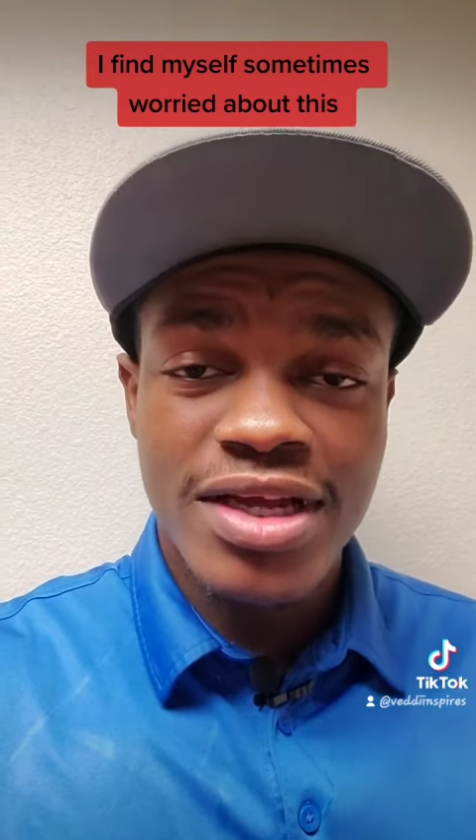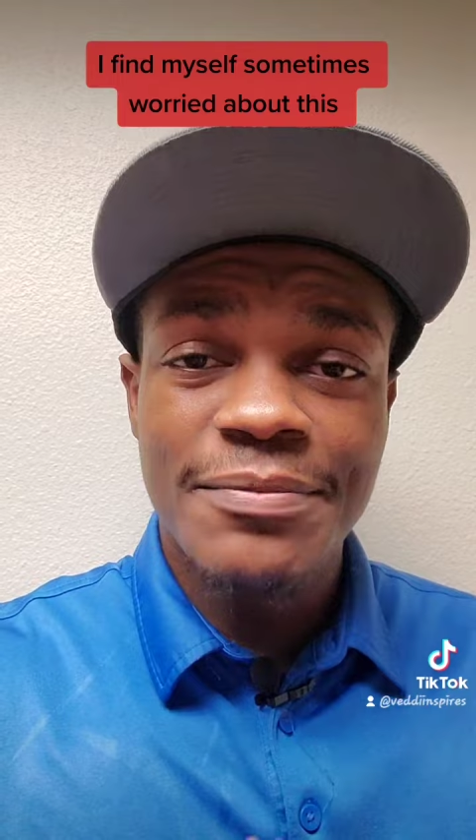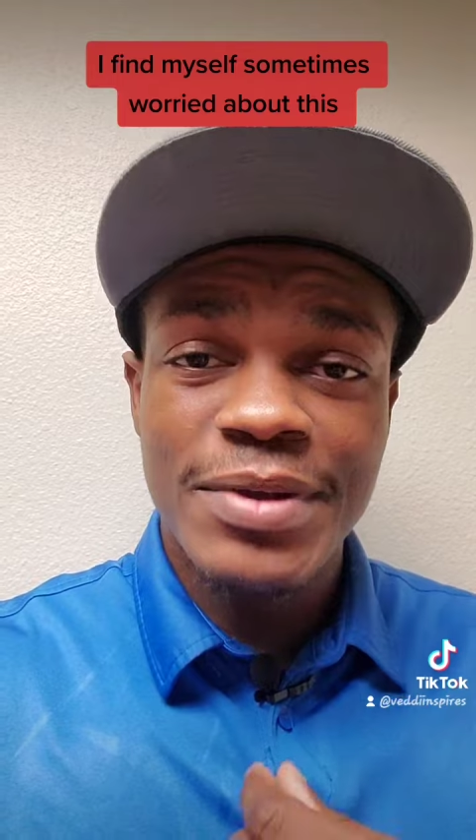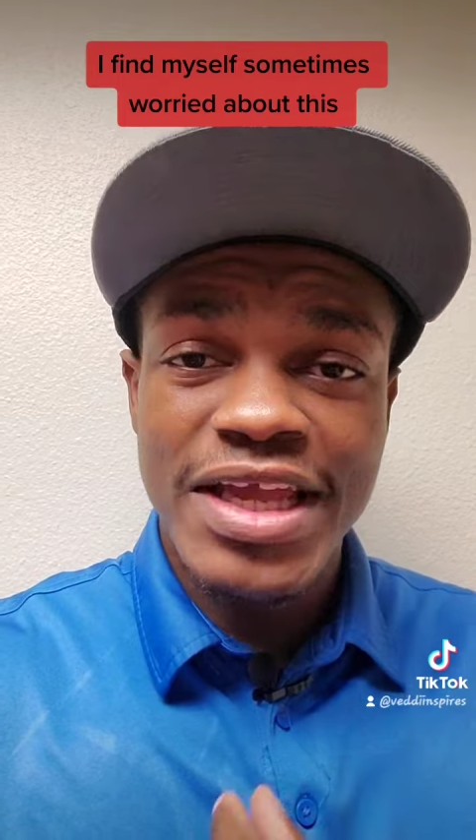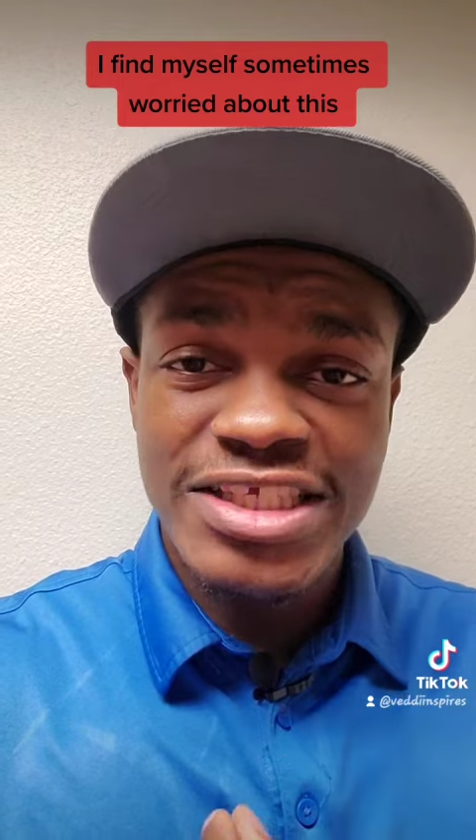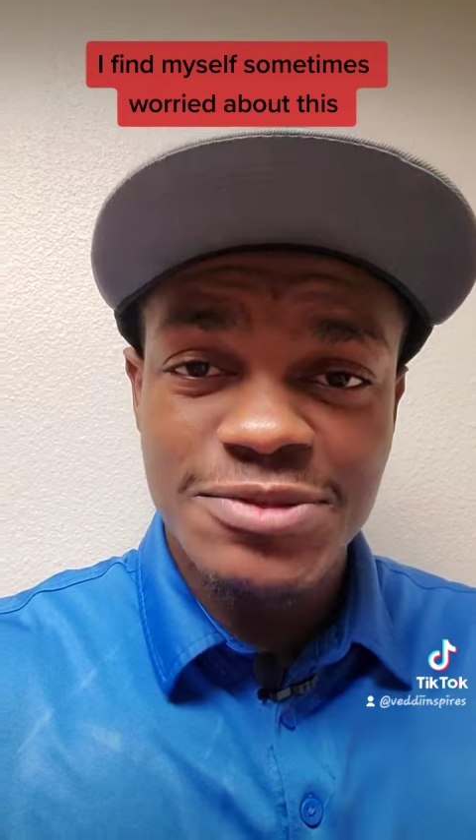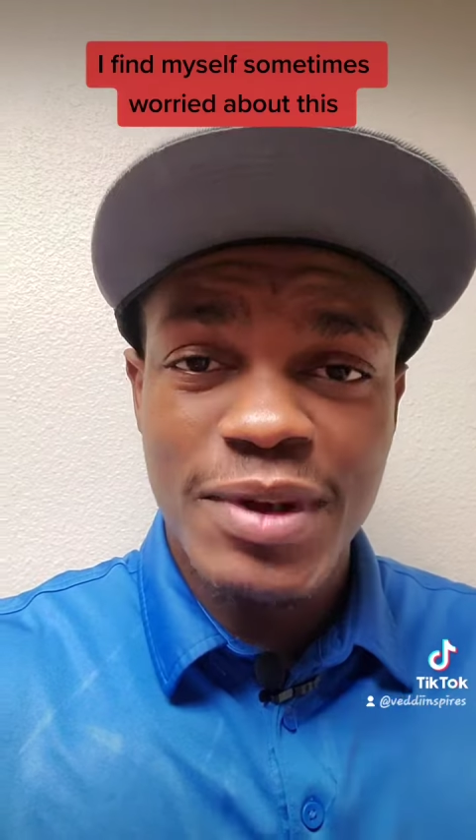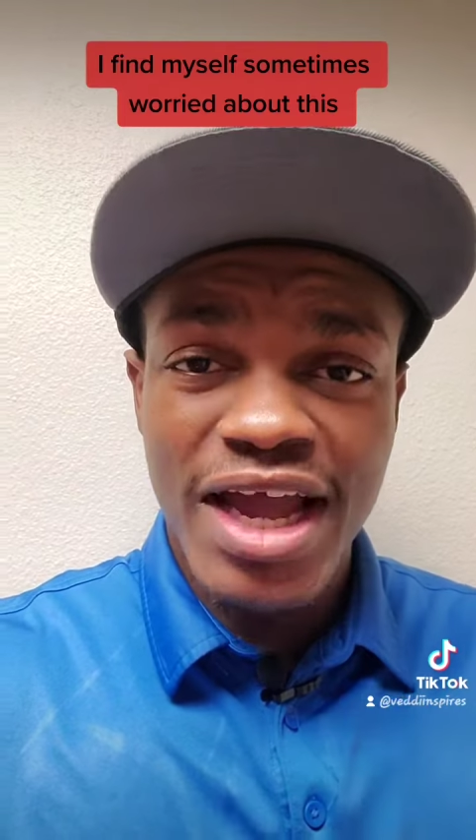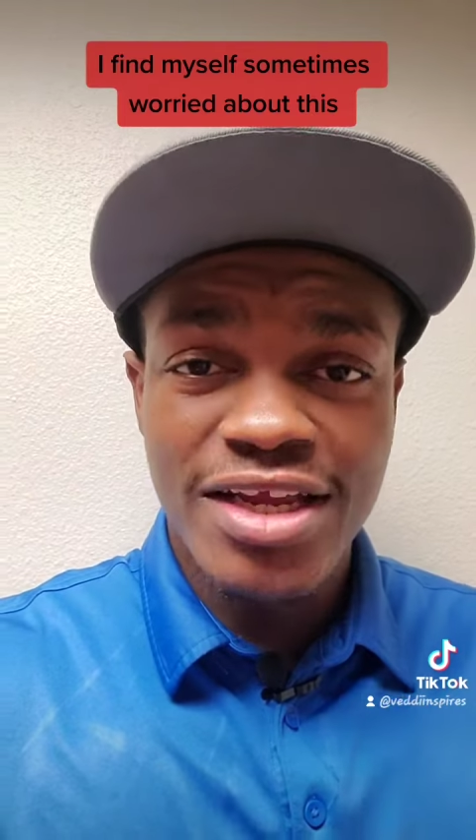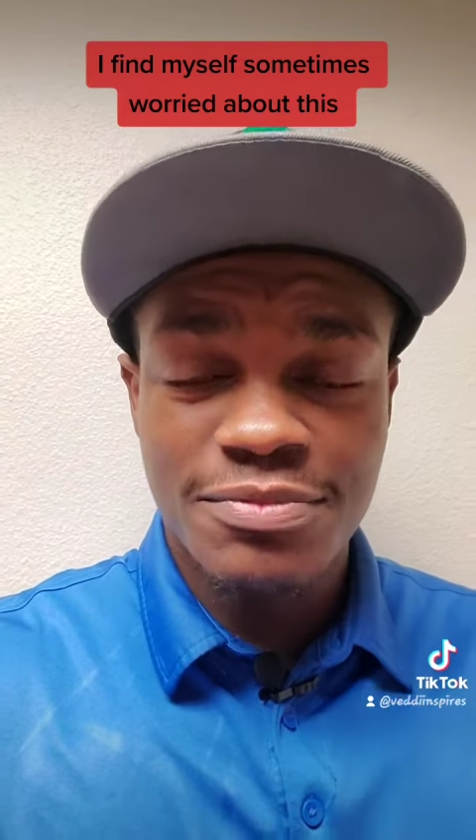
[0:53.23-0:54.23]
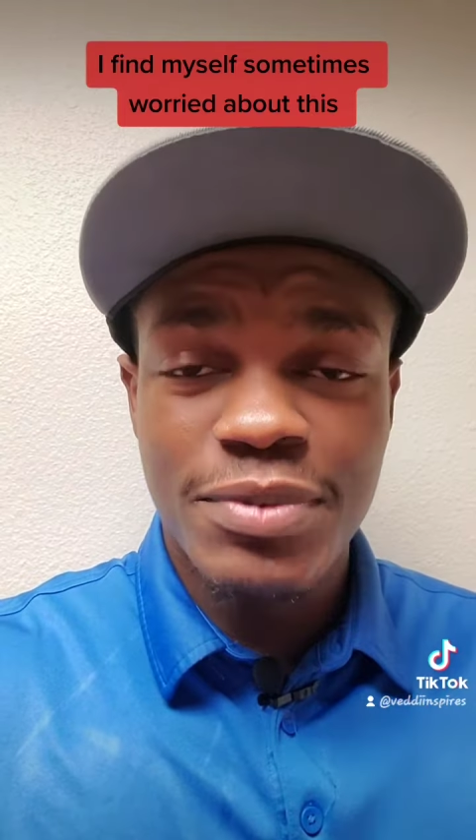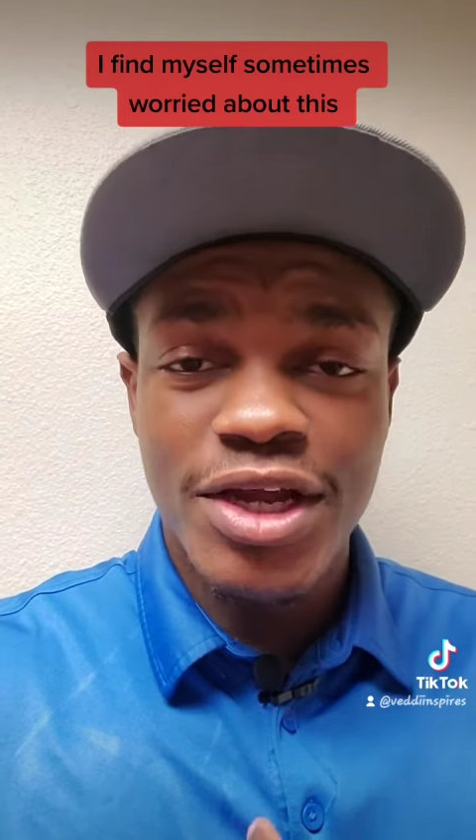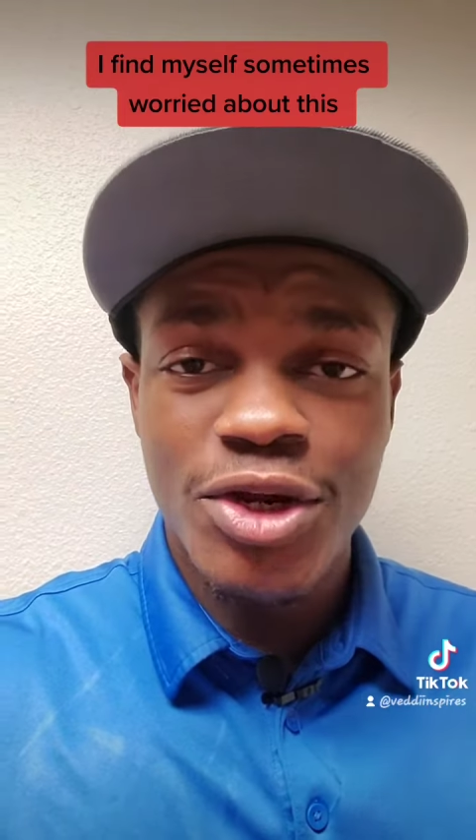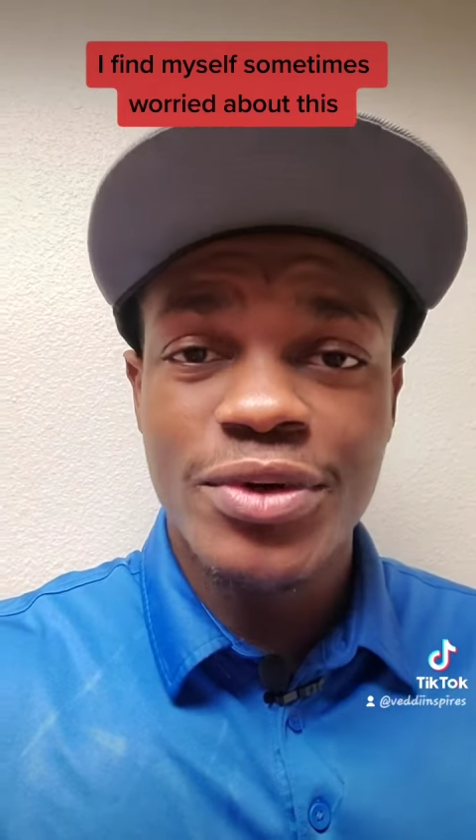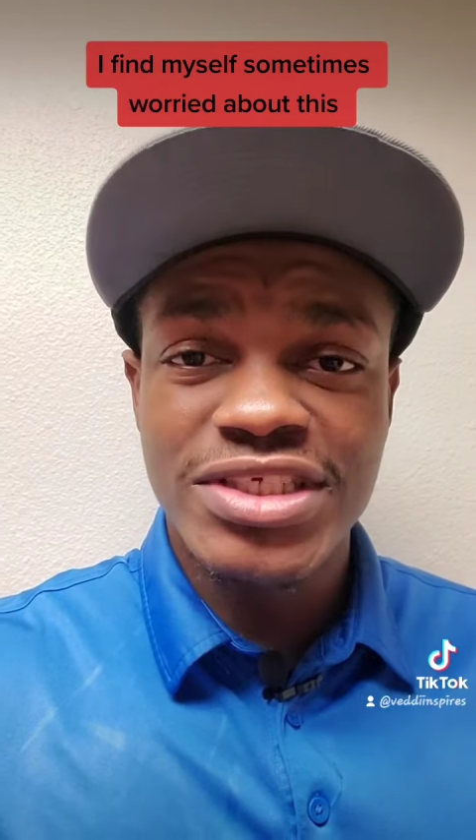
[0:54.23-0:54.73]
can be inspired
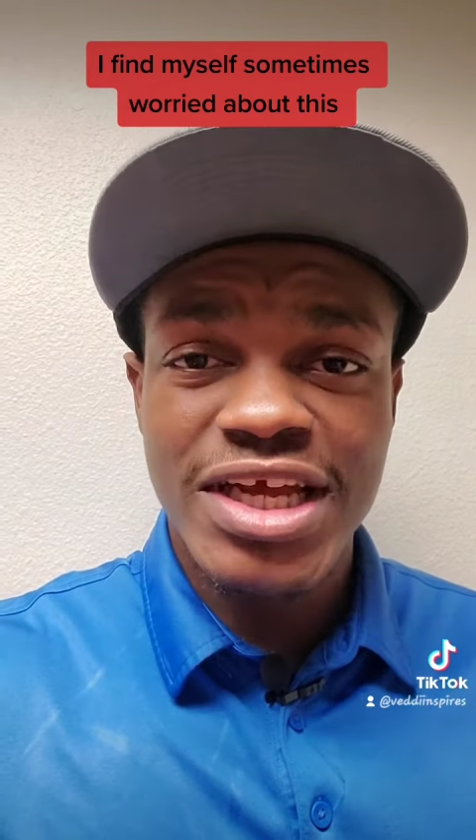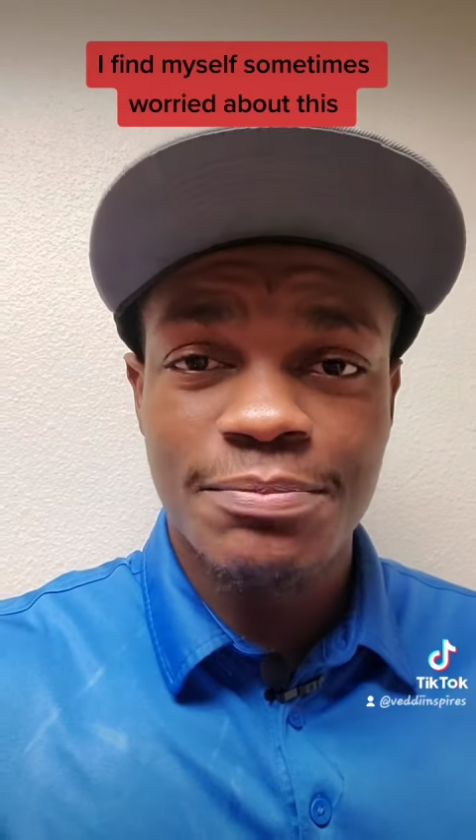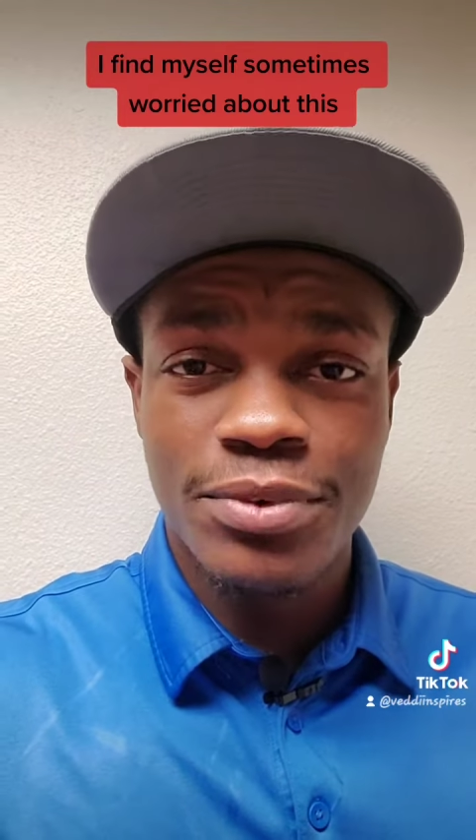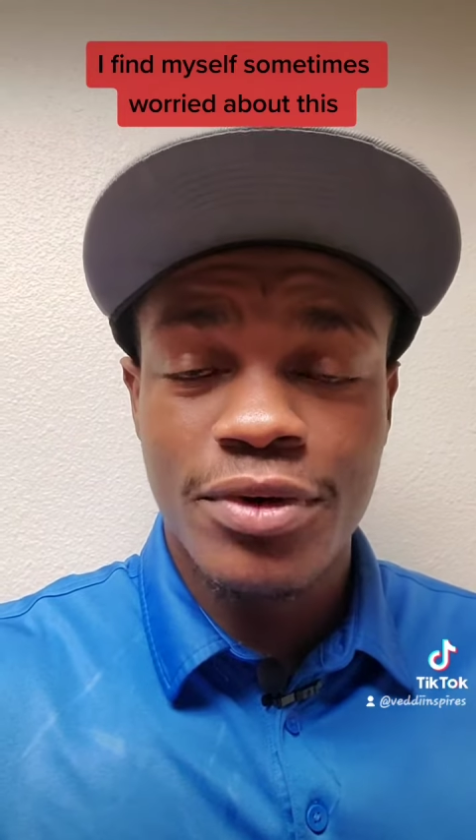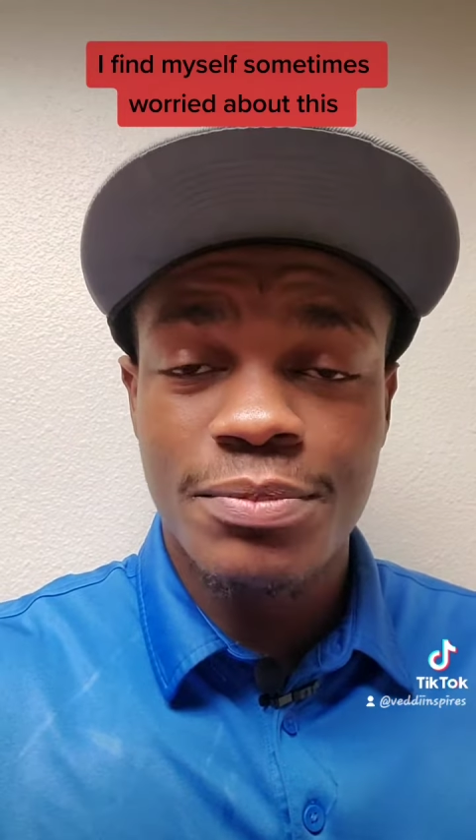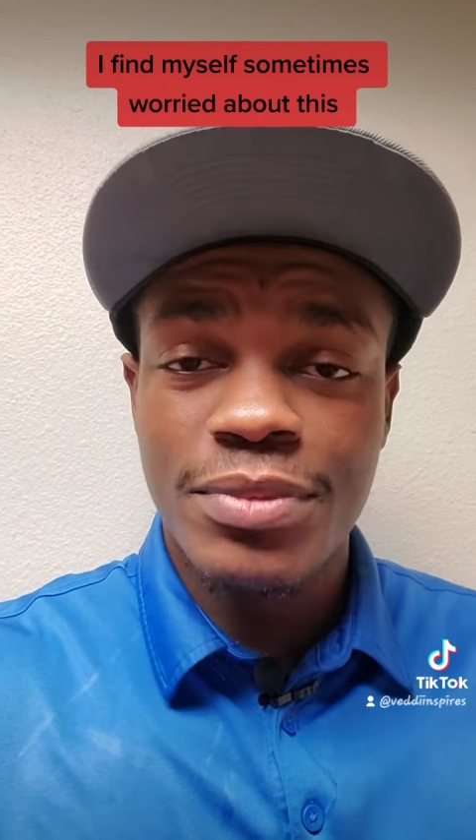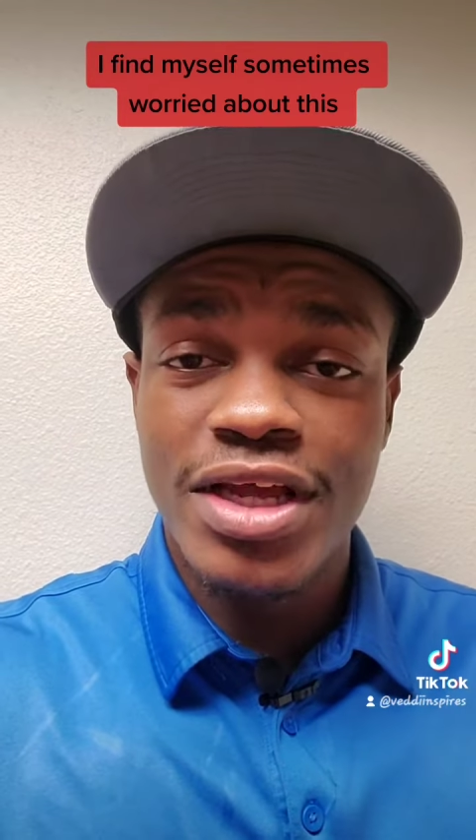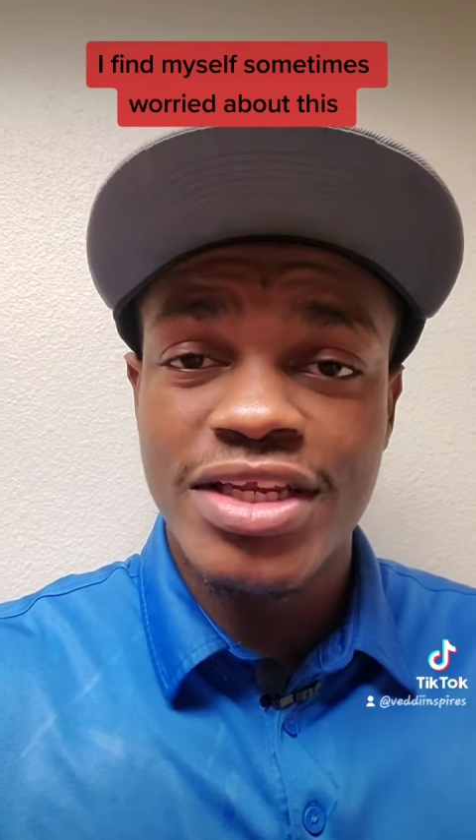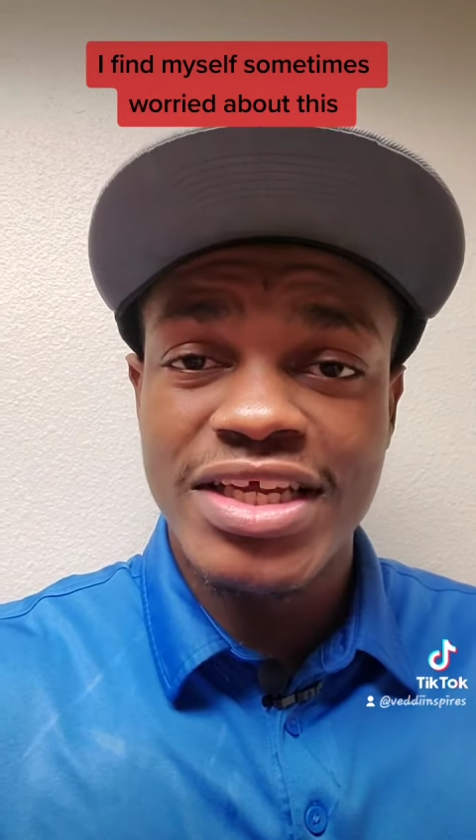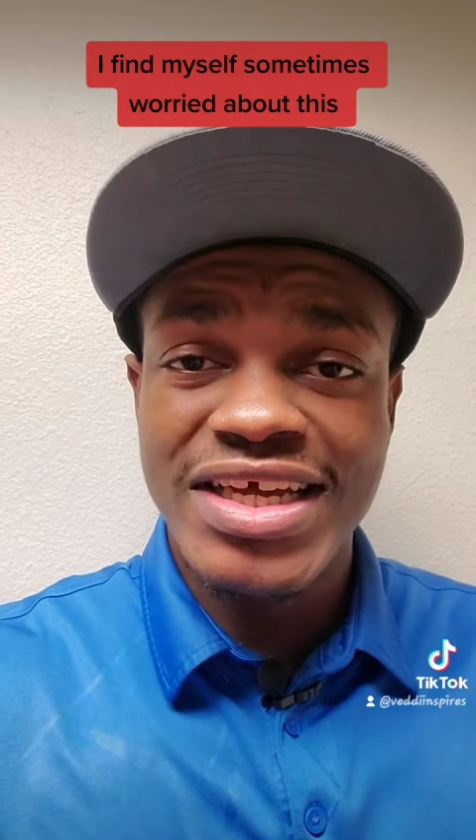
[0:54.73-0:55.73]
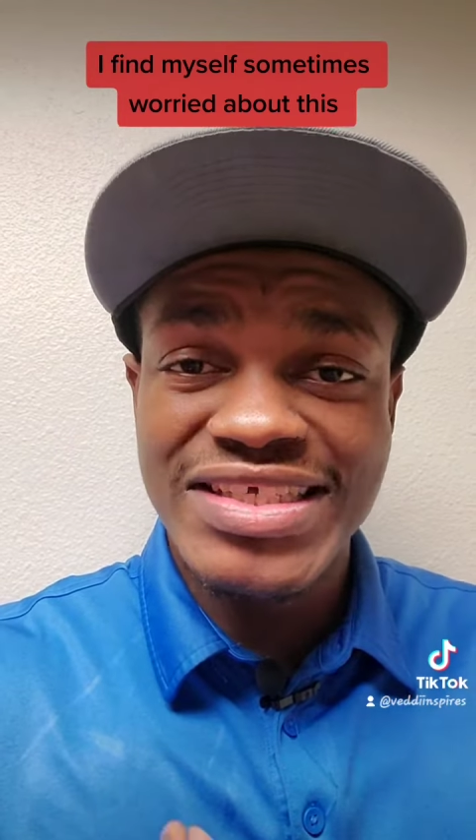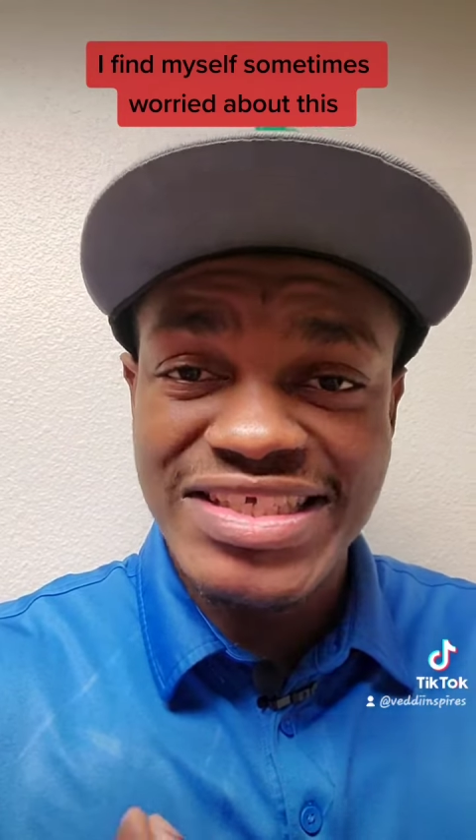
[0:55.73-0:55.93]
by your example and by the